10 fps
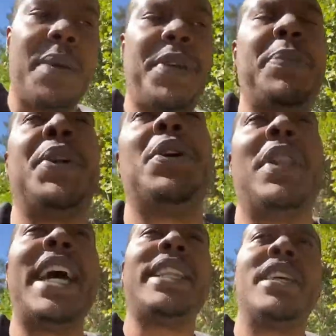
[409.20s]
people don't
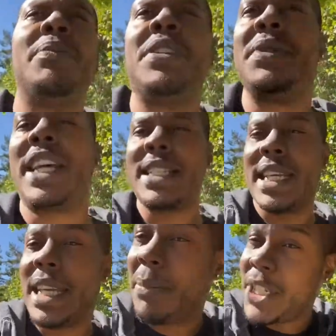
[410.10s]
like them is because they
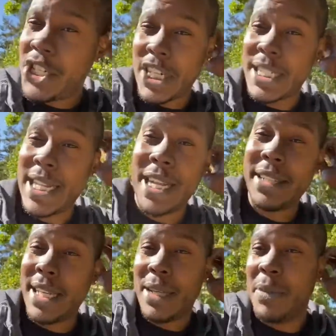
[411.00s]
can be shut down,
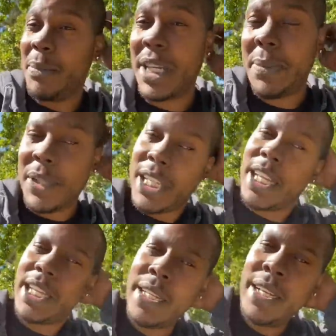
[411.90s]
they can be
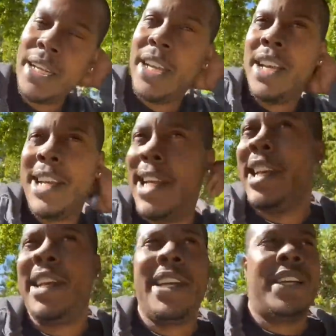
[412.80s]
manipulated.
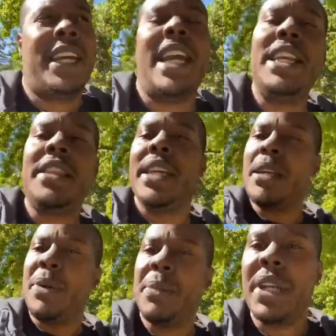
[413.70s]
Anything can
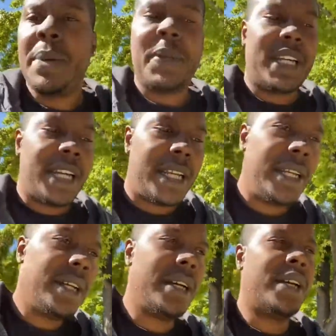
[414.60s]
be manipulated.
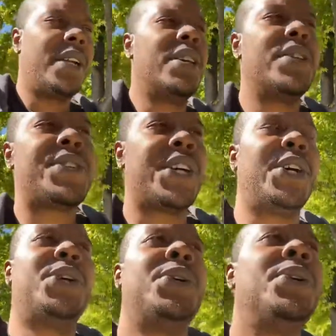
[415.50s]

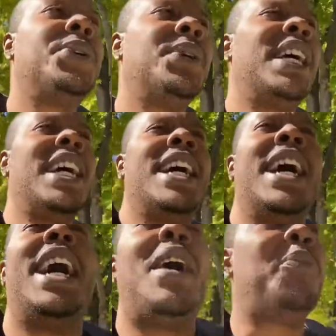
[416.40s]
So
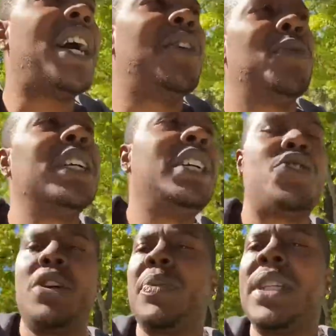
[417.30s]
I'm not really
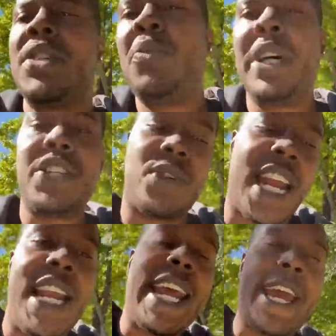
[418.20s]
tripping too much
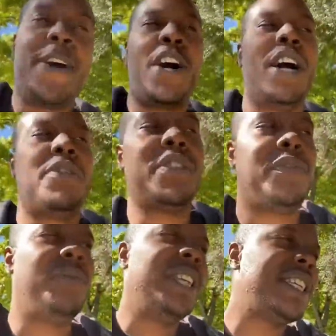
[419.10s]
right now off
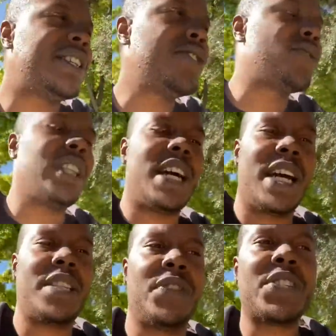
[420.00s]
of
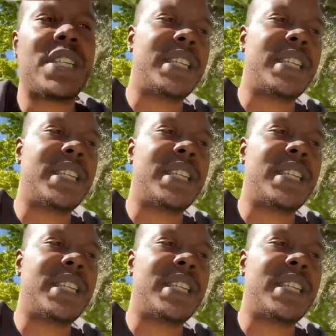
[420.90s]
decentralized versus